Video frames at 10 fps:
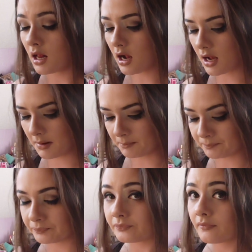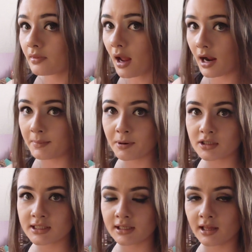I
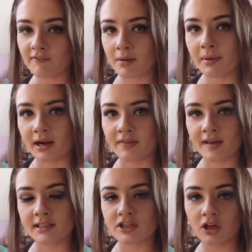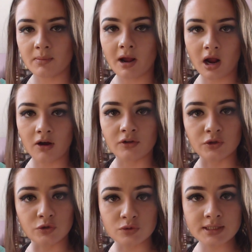personally love it, but I think it's all about how you
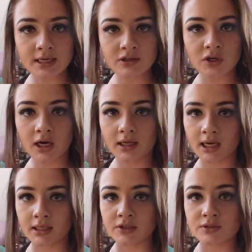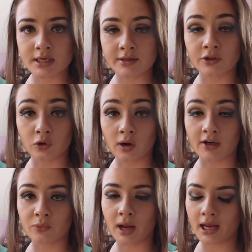use it. You got to kind of use it in the
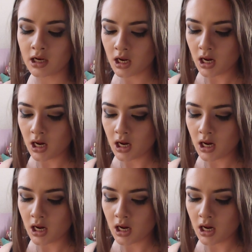correct way.